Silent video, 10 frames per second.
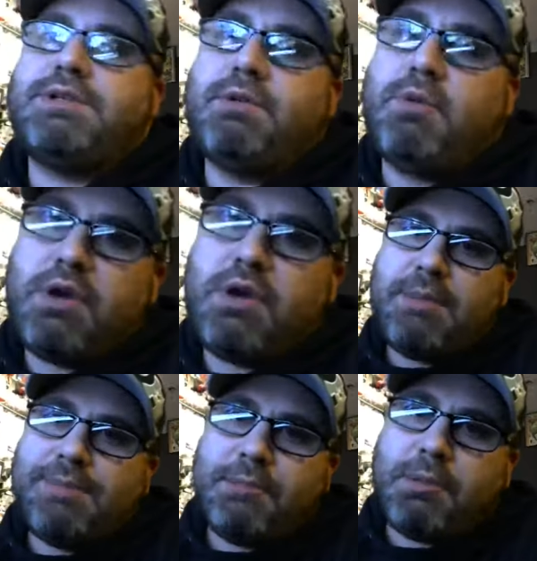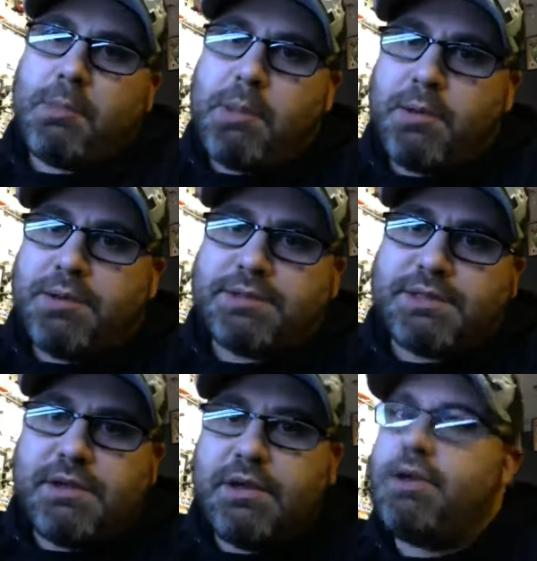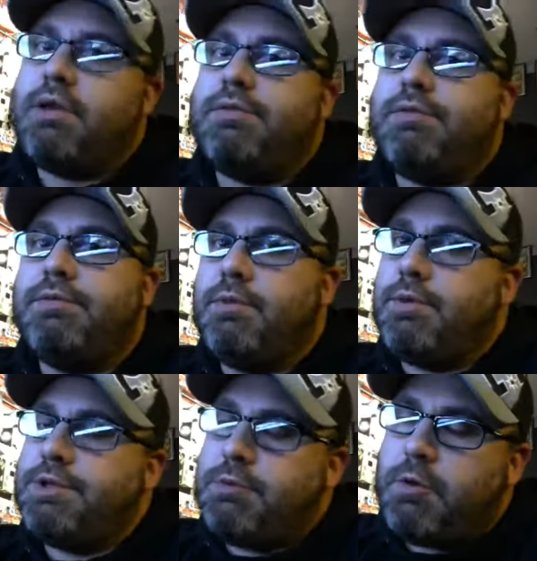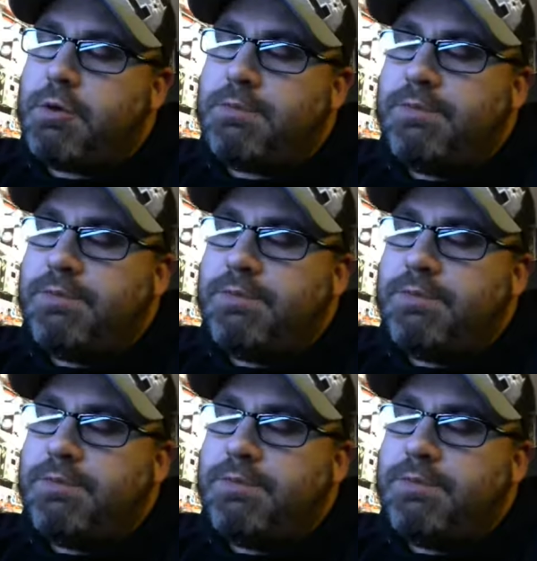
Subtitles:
So we're big proponents of the Ouija board.